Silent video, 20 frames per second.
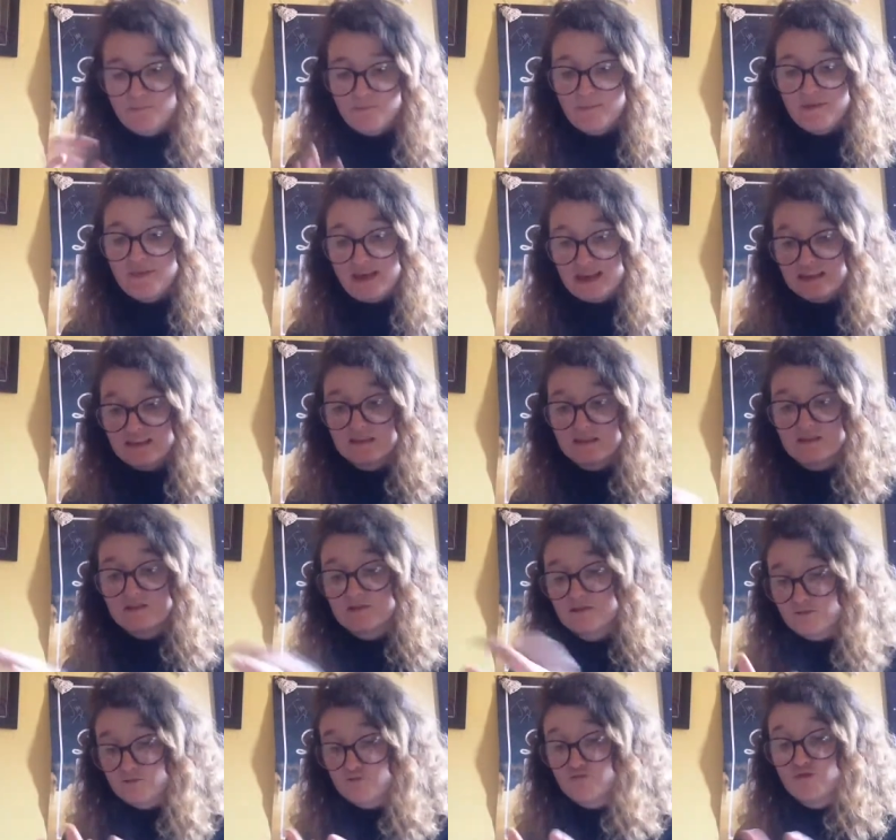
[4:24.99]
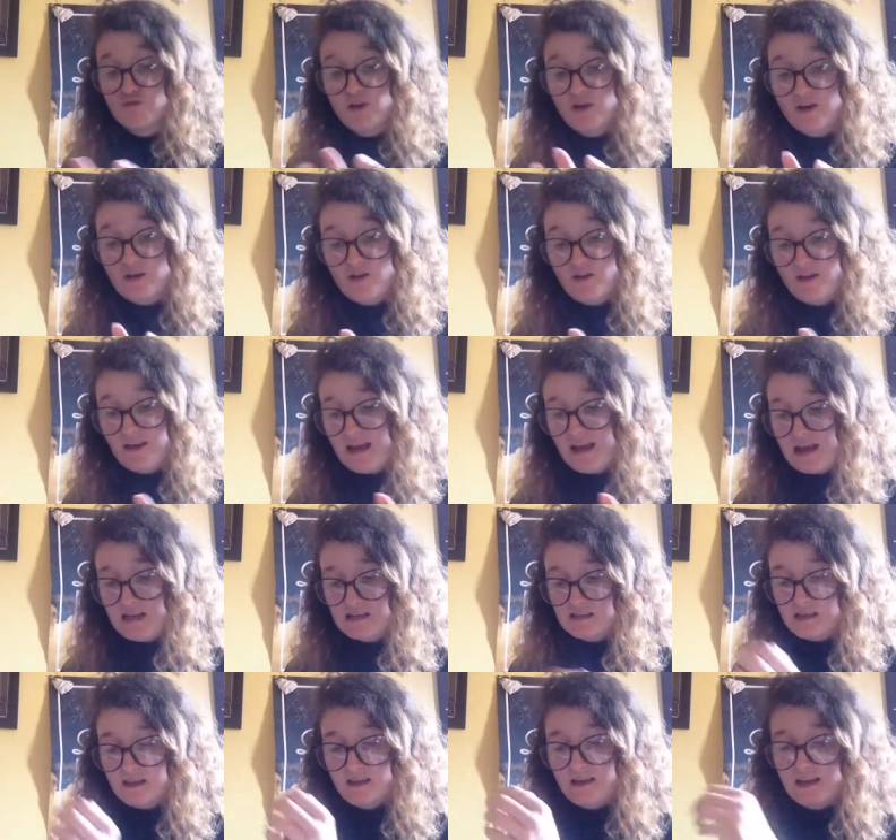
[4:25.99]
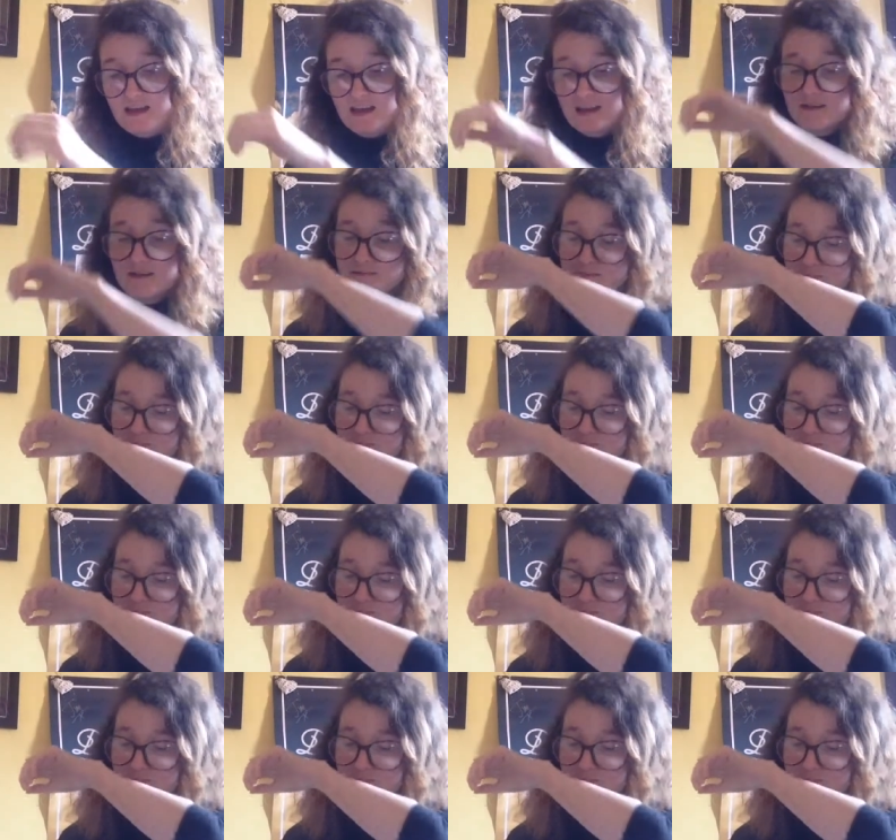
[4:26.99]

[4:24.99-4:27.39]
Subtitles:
but this is really nice. I like it.